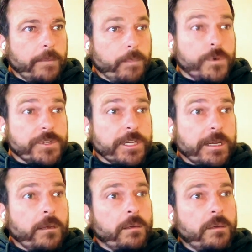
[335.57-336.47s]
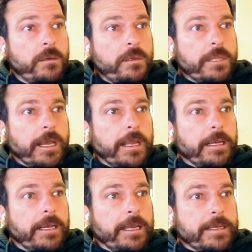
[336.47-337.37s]
Bruce did, that
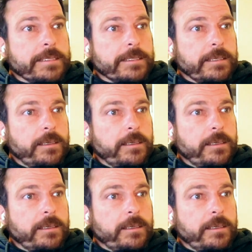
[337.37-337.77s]
it is